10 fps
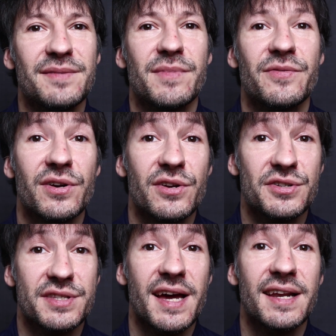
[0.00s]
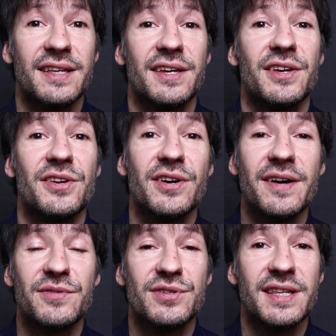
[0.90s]
Before you start, you
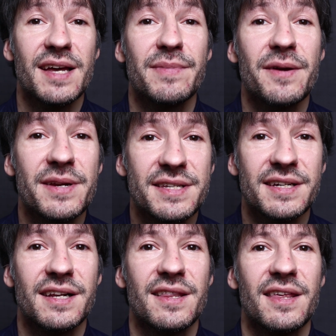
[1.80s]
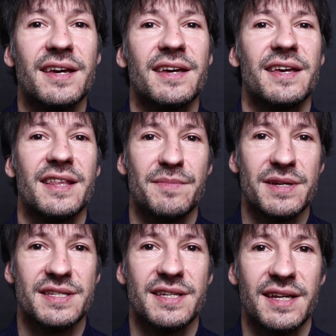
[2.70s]
have to set up every single thing in the
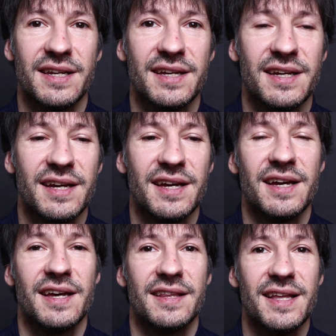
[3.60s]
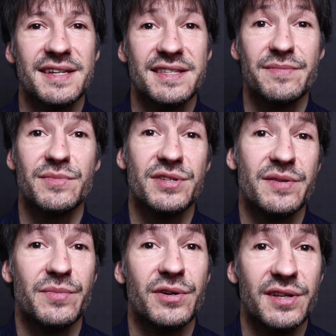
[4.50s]
machine. That's the most
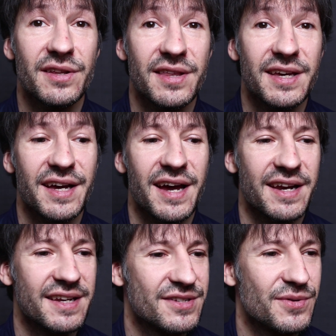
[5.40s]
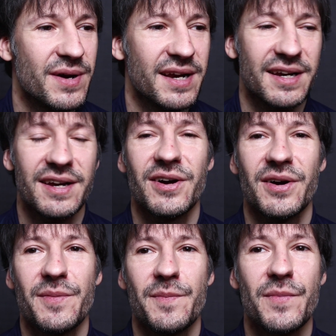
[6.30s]
important thing, and it's when
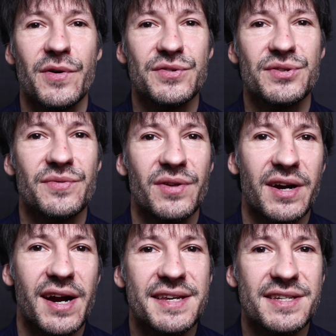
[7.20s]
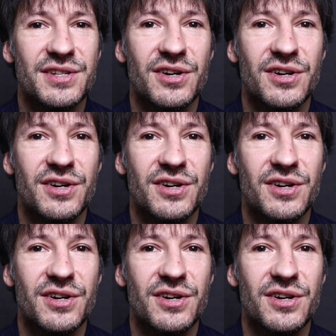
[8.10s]
most of the crashes